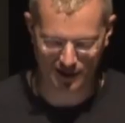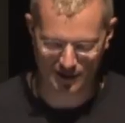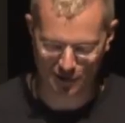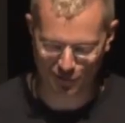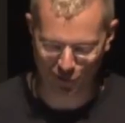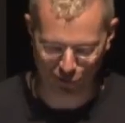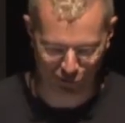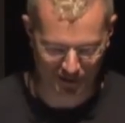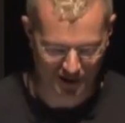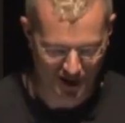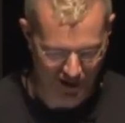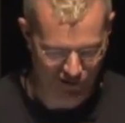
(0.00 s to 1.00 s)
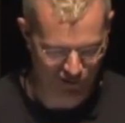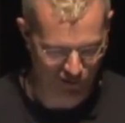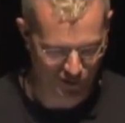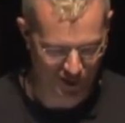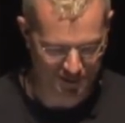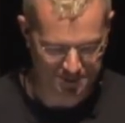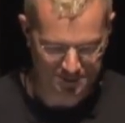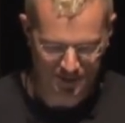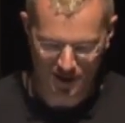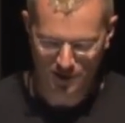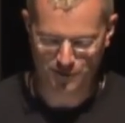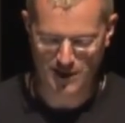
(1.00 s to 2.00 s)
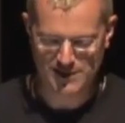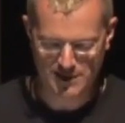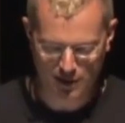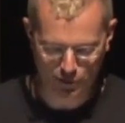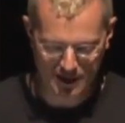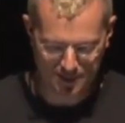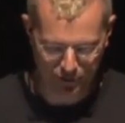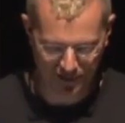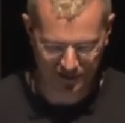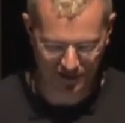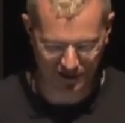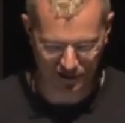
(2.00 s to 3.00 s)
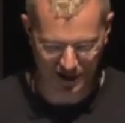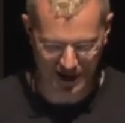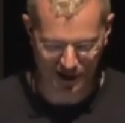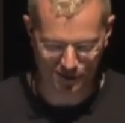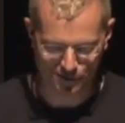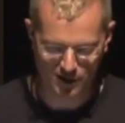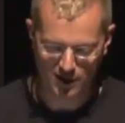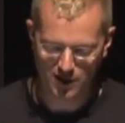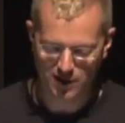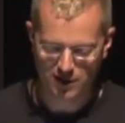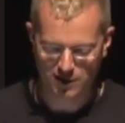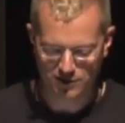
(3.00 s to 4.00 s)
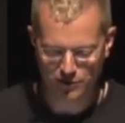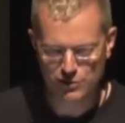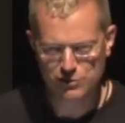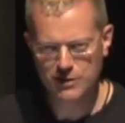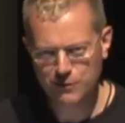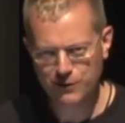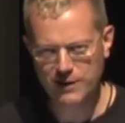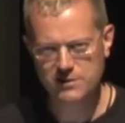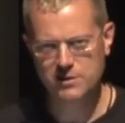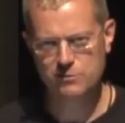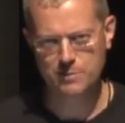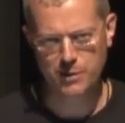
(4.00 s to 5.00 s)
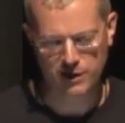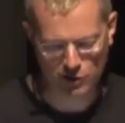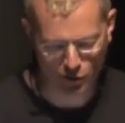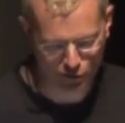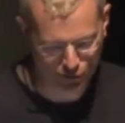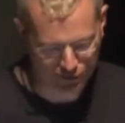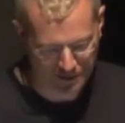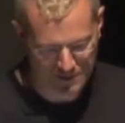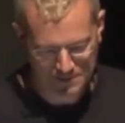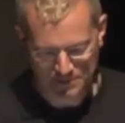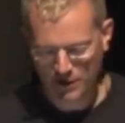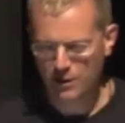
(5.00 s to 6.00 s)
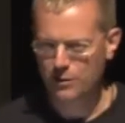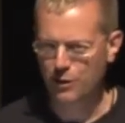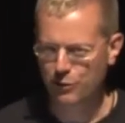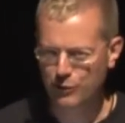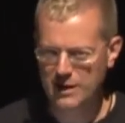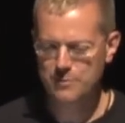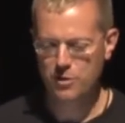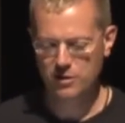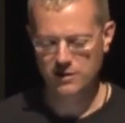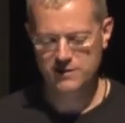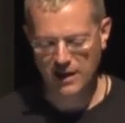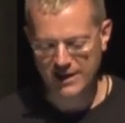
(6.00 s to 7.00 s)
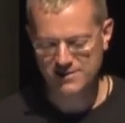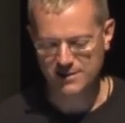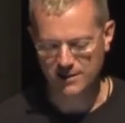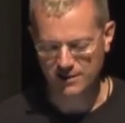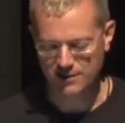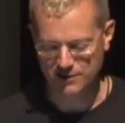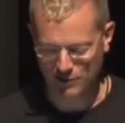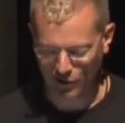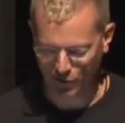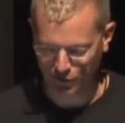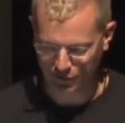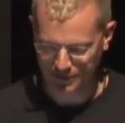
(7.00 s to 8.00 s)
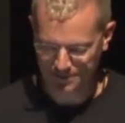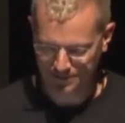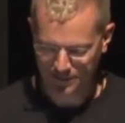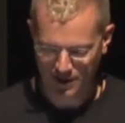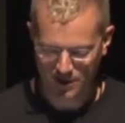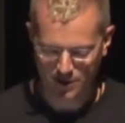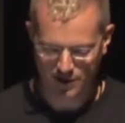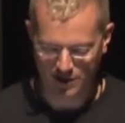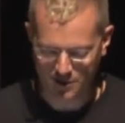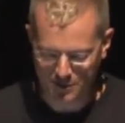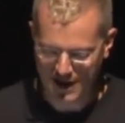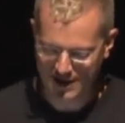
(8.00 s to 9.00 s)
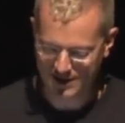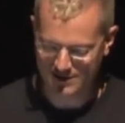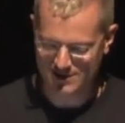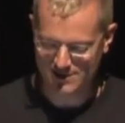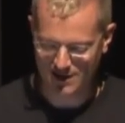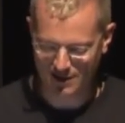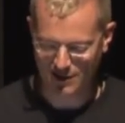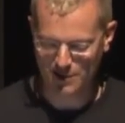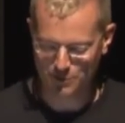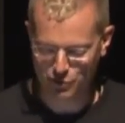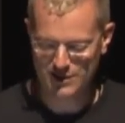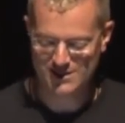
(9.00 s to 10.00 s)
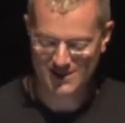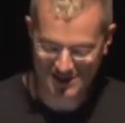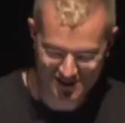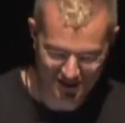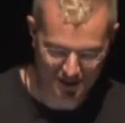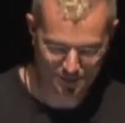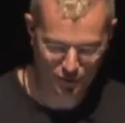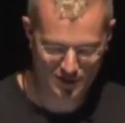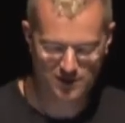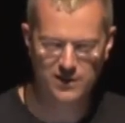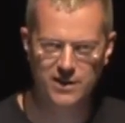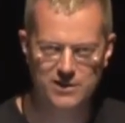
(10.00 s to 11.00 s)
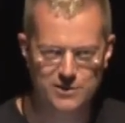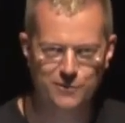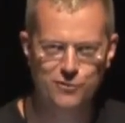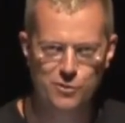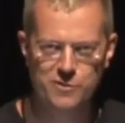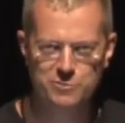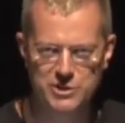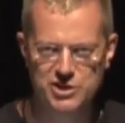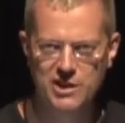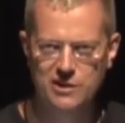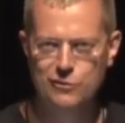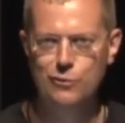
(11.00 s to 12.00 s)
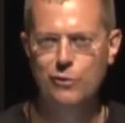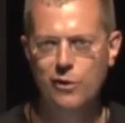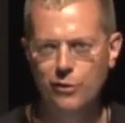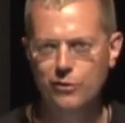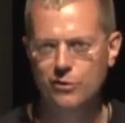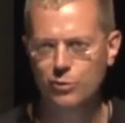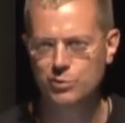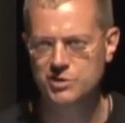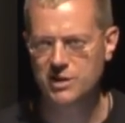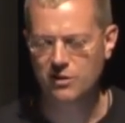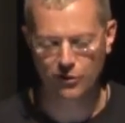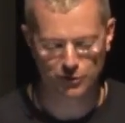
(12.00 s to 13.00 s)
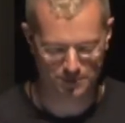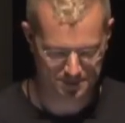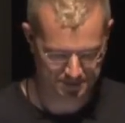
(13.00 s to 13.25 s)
in their phone, and so on. The fancy 3D printer that you have, its user interface is run by code. The 3D model slicer is code. The commands that the computer sends to the printer is a form of machine tool code called G-code.